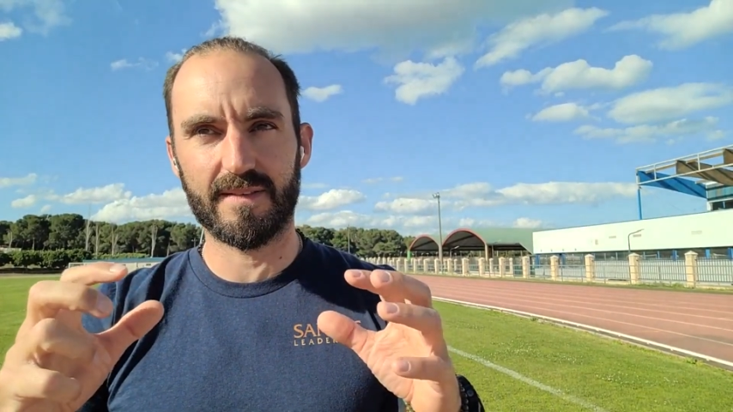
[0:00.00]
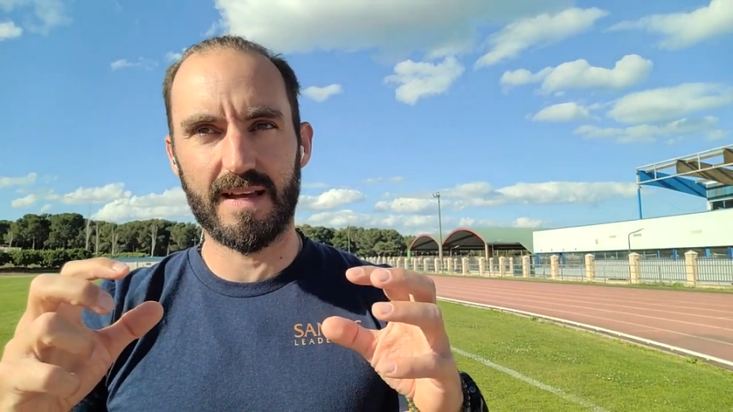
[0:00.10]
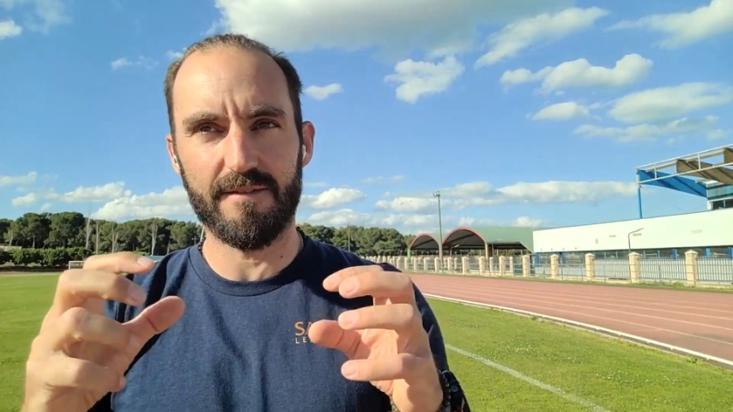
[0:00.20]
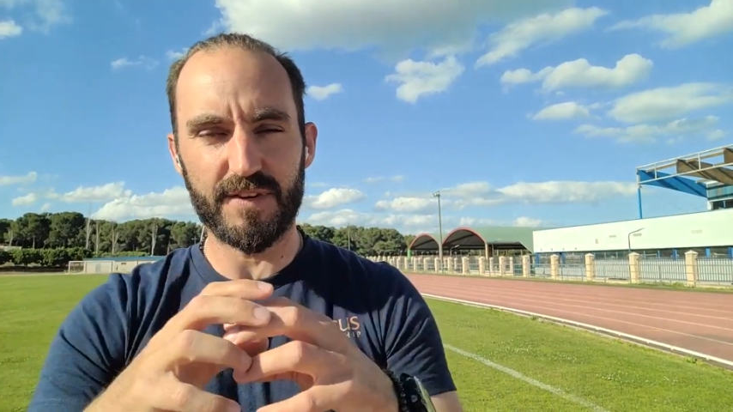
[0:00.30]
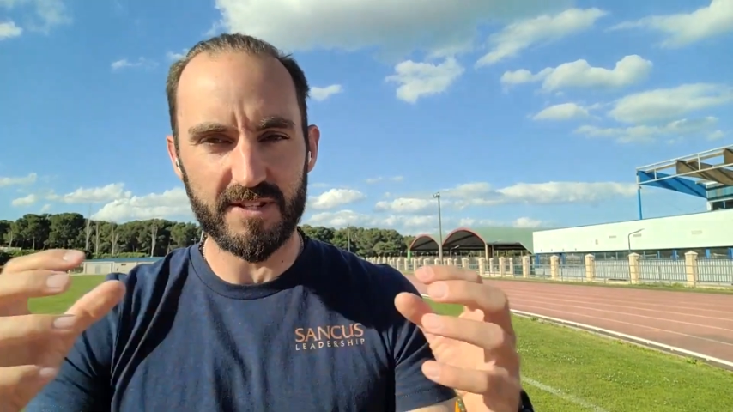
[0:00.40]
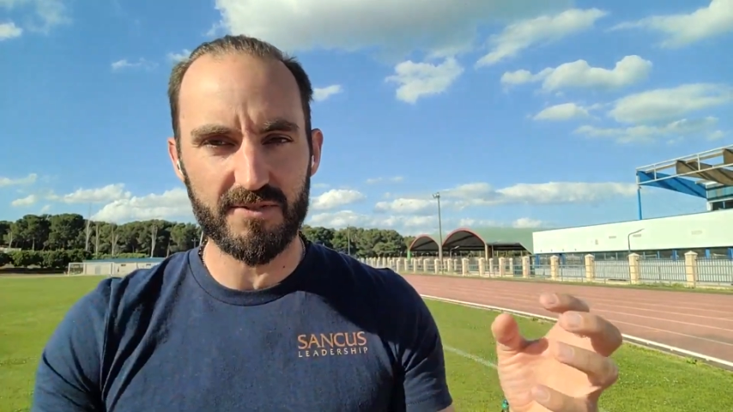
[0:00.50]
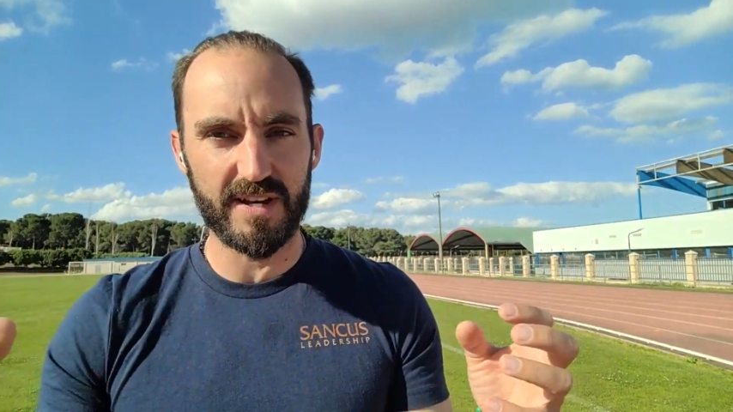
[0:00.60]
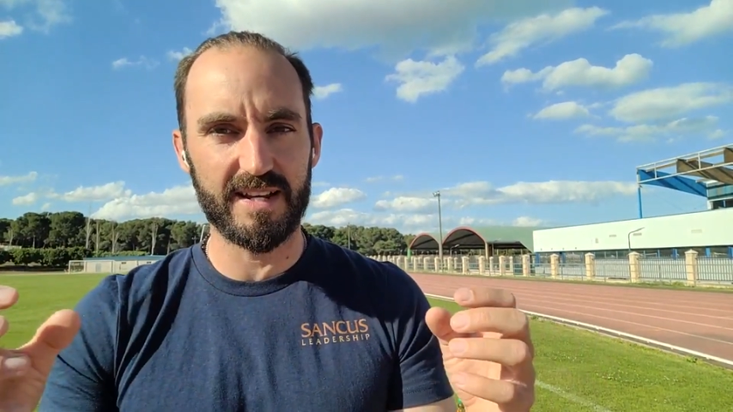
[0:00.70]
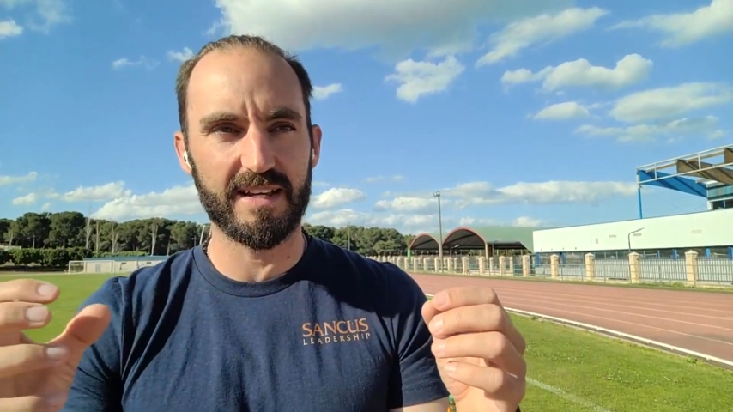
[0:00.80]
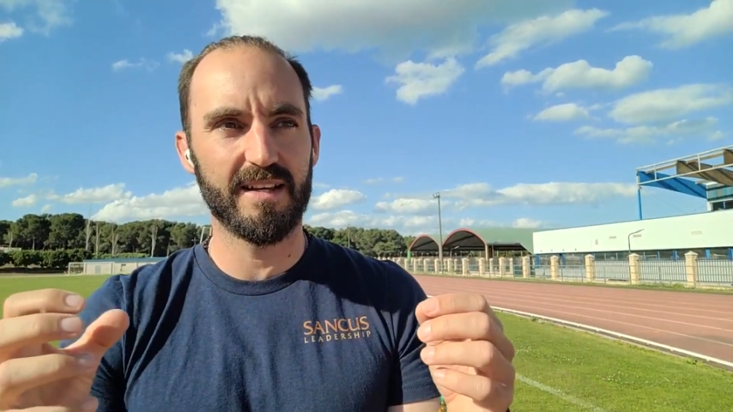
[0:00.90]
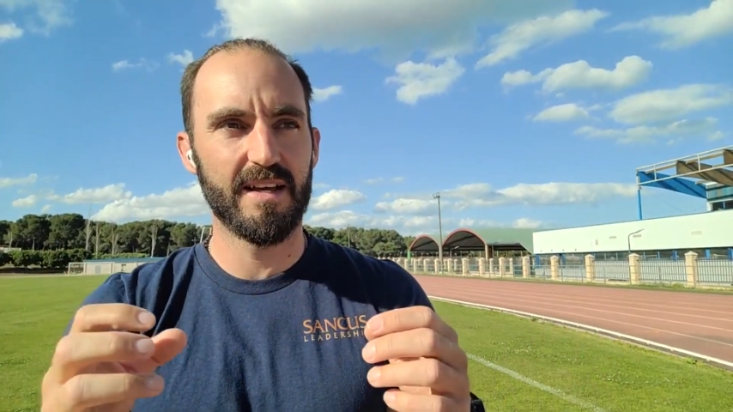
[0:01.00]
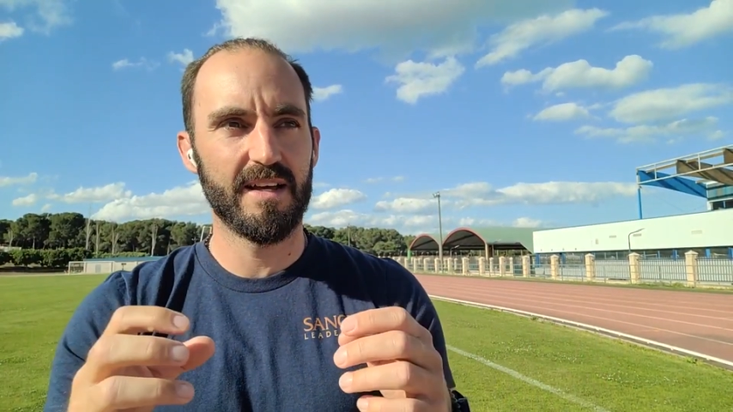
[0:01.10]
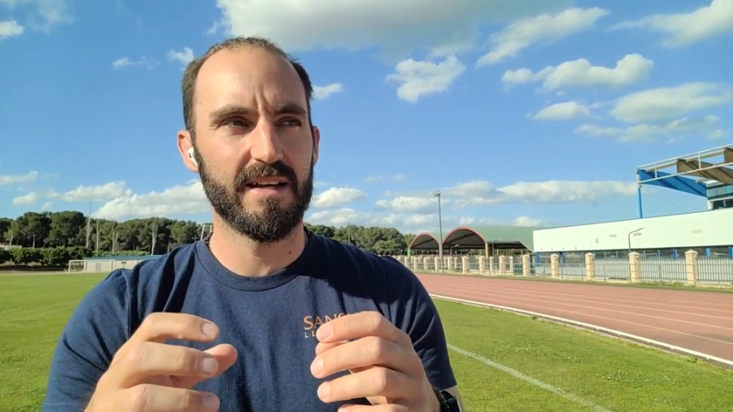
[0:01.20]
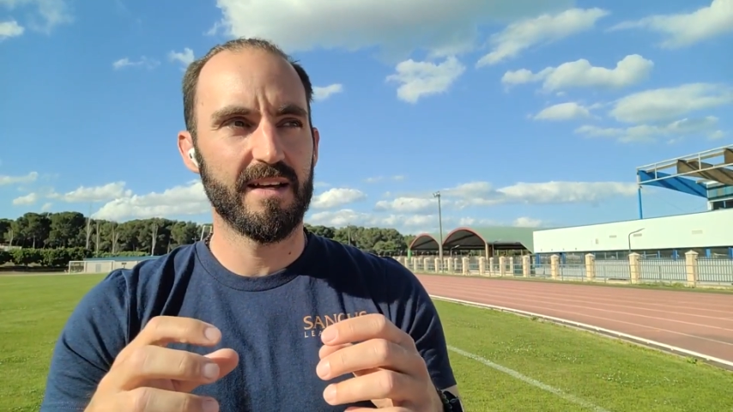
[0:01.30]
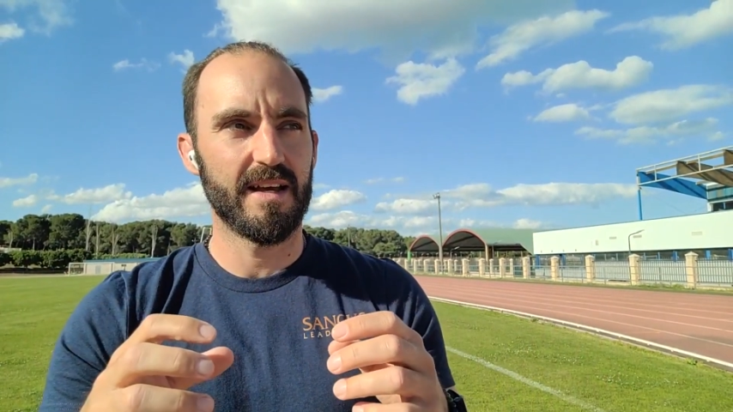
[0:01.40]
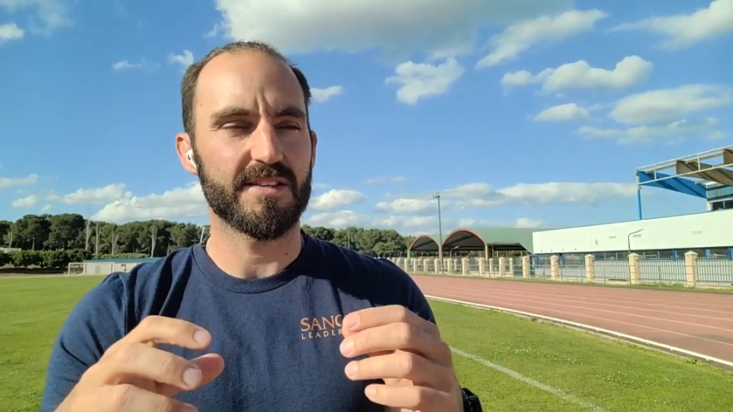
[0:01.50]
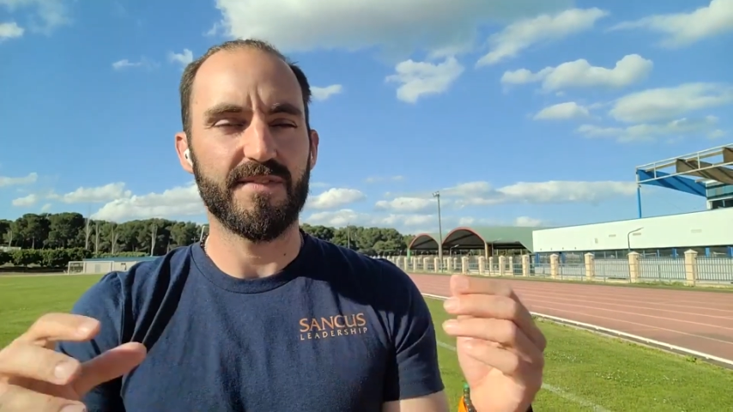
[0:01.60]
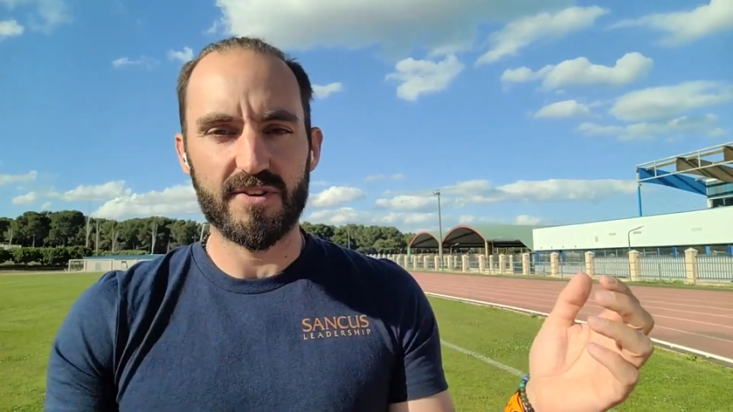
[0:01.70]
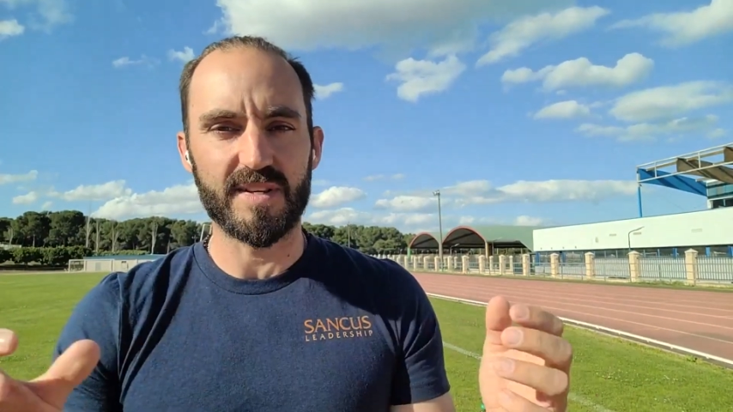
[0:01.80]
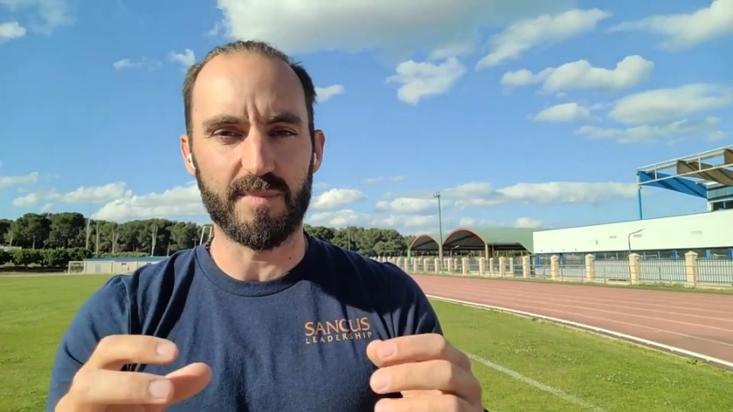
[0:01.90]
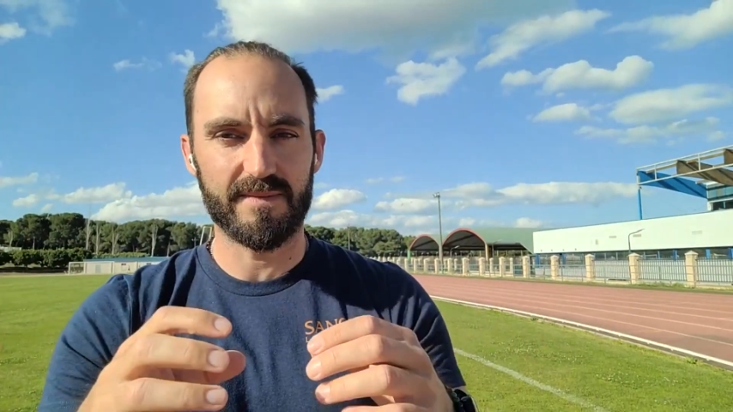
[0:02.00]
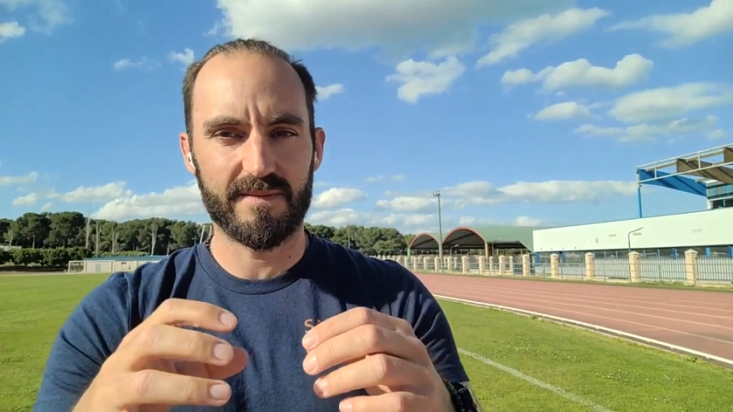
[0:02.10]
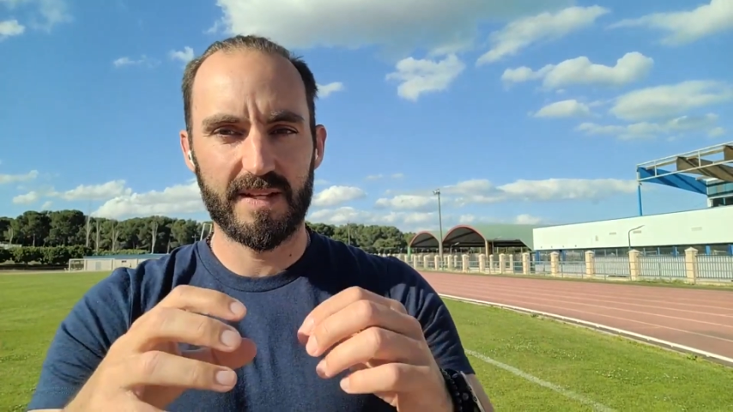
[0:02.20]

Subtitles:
and physical training is very simple.